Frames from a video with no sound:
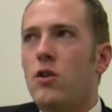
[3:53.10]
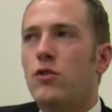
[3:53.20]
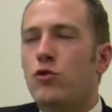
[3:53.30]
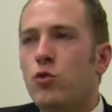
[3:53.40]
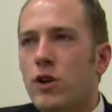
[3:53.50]

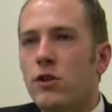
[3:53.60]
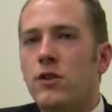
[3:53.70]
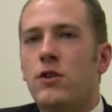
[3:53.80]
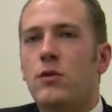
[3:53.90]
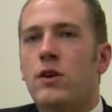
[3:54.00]
drilled
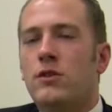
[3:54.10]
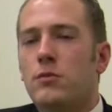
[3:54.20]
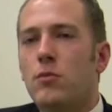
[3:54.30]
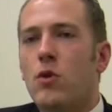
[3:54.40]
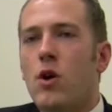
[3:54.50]
into us
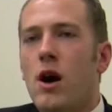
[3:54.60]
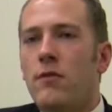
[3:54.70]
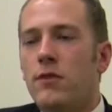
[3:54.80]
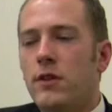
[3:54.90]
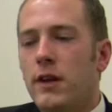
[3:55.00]
more
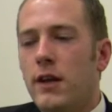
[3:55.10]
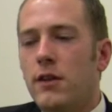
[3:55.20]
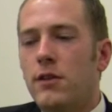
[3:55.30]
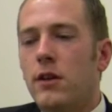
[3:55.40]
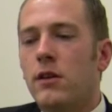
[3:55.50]
often than
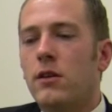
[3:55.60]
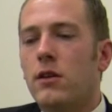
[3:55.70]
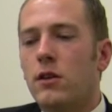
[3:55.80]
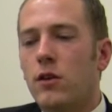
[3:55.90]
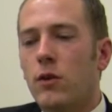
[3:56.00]

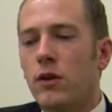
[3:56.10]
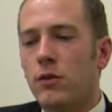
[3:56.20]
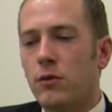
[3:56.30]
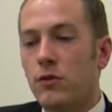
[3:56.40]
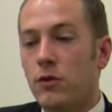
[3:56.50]
anything going
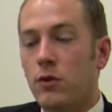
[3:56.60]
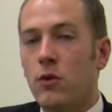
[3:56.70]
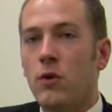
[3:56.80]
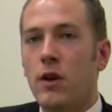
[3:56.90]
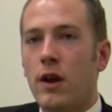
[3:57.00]
through
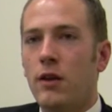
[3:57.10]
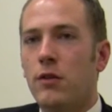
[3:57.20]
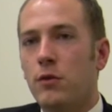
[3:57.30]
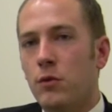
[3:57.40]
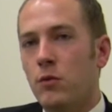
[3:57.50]
school and
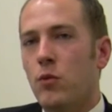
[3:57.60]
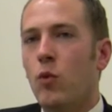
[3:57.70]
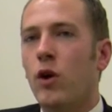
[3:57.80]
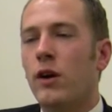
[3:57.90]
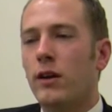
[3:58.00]
through
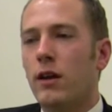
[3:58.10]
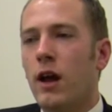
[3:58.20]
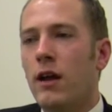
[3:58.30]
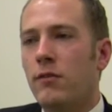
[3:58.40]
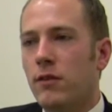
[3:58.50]
work and
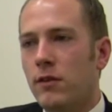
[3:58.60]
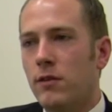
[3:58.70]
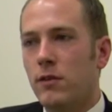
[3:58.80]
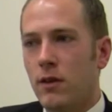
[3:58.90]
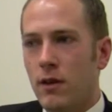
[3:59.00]
life,
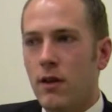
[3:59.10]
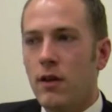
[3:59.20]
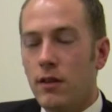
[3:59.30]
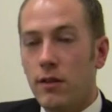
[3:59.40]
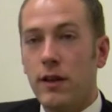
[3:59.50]
it's
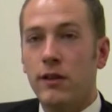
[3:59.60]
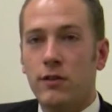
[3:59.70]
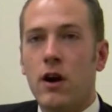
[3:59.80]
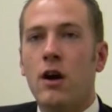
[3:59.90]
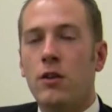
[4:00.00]
things
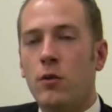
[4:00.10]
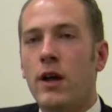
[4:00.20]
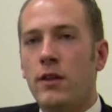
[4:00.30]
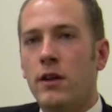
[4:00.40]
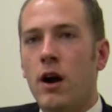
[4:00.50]
are the
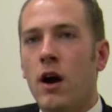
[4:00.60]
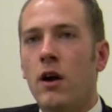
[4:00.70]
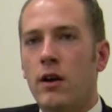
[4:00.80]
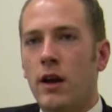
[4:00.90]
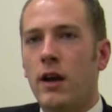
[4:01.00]
they
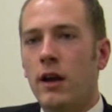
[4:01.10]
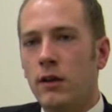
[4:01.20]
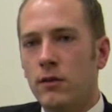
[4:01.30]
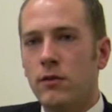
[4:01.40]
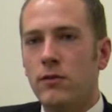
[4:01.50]
are,
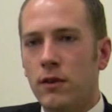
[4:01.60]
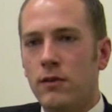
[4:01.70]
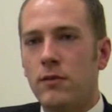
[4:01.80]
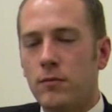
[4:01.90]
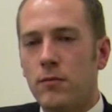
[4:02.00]
and
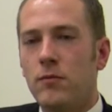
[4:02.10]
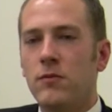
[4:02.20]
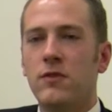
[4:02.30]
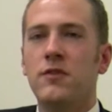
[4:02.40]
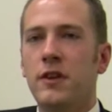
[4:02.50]
just
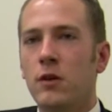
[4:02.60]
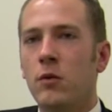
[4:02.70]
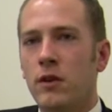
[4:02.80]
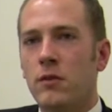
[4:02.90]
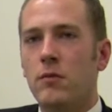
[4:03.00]
deal
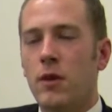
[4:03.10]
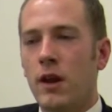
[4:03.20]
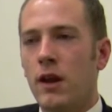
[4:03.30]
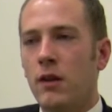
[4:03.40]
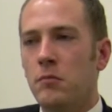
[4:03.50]
with it
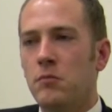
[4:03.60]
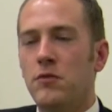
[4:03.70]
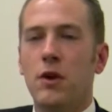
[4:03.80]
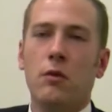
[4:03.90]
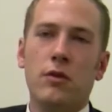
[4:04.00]
and
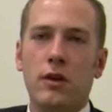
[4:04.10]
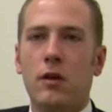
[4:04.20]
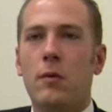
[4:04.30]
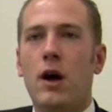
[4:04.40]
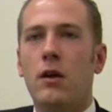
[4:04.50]
don't think
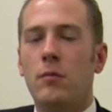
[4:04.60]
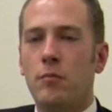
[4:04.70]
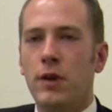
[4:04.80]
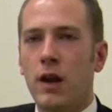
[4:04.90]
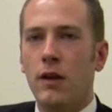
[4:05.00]
about
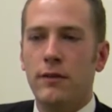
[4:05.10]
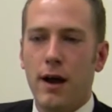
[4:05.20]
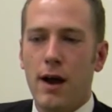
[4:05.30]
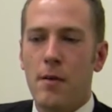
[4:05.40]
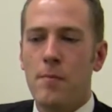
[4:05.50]
it. Be on
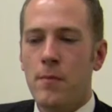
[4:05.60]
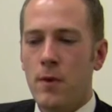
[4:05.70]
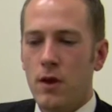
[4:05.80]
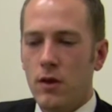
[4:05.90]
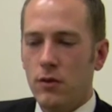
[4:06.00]
time,
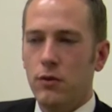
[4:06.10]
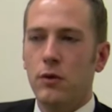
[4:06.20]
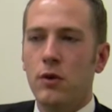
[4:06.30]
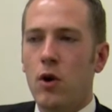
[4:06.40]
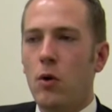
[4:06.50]
do
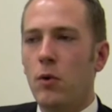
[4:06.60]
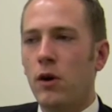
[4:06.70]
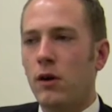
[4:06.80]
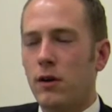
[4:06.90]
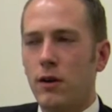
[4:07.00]
your
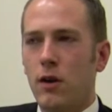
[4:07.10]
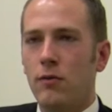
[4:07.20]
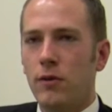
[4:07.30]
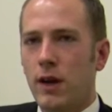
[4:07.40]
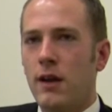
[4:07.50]
homework,
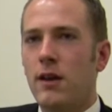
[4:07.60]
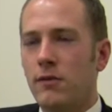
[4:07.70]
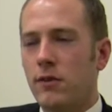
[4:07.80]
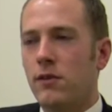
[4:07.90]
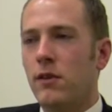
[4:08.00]
forget
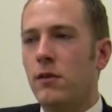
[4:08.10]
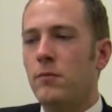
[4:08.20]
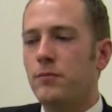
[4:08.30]
if it's a